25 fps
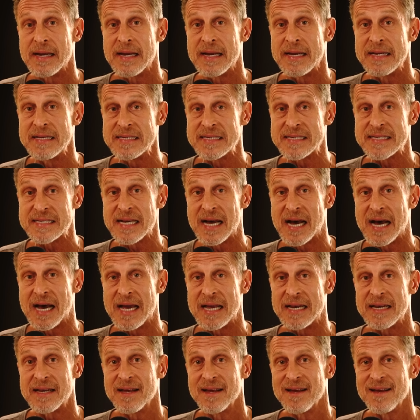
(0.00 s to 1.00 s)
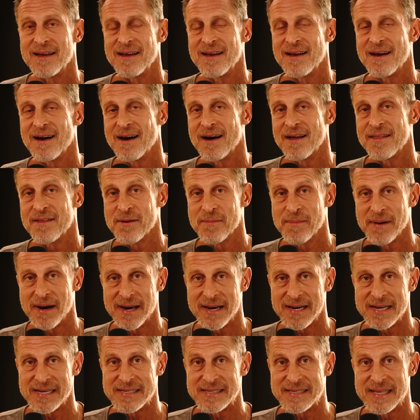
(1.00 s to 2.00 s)
inside their
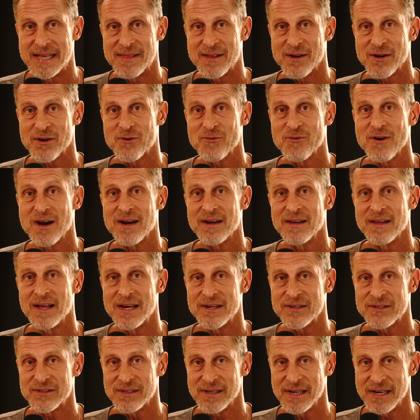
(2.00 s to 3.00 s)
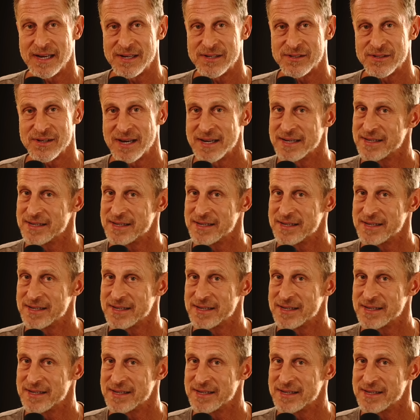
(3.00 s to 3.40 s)
bodies than their chronological age.